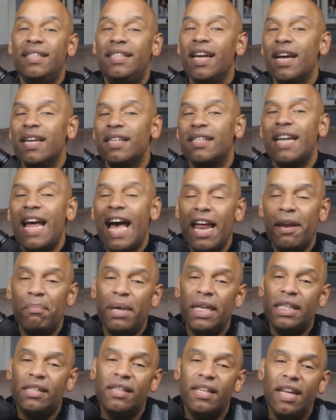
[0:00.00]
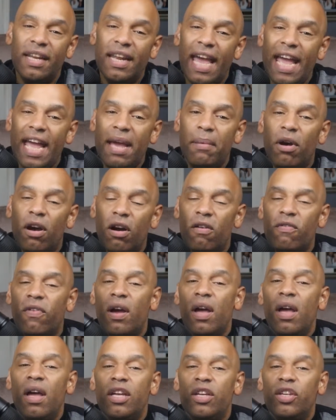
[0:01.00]
Does not mention the name
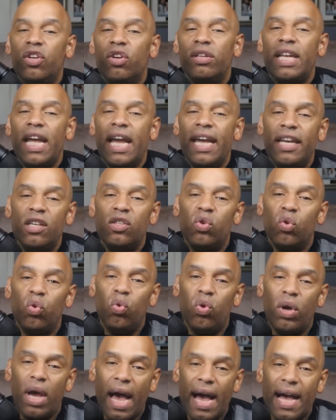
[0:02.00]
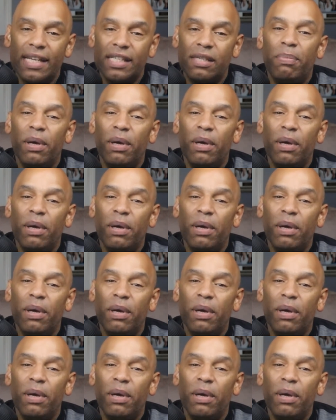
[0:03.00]
of Yordanis Ugas,